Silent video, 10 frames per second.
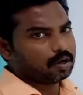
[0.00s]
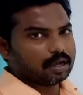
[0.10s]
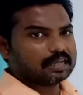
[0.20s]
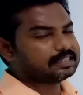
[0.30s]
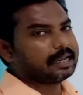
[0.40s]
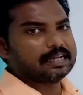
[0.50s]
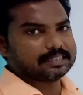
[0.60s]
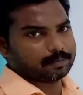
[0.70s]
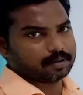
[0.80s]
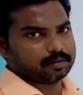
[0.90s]
a single
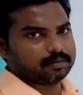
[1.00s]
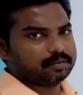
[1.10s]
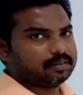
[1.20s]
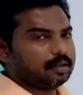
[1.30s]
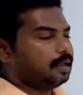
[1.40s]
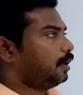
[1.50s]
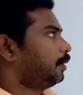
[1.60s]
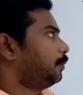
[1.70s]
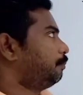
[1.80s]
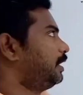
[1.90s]
chapter
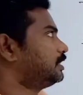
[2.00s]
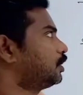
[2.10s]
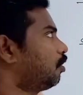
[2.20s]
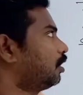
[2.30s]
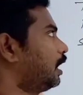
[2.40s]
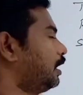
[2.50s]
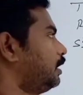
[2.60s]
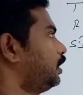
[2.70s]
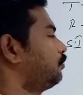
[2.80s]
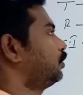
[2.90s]
basing on
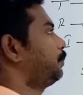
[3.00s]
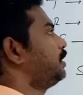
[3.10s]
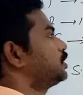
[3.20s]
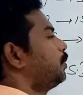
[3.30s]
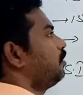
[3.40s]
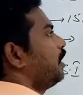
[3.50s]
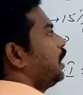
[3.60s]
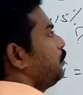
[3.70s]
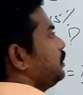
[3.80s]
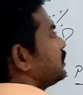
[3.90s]
100. Therefore, the principal
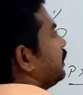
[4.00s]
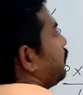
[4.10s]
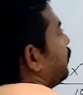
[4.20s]
value is nothing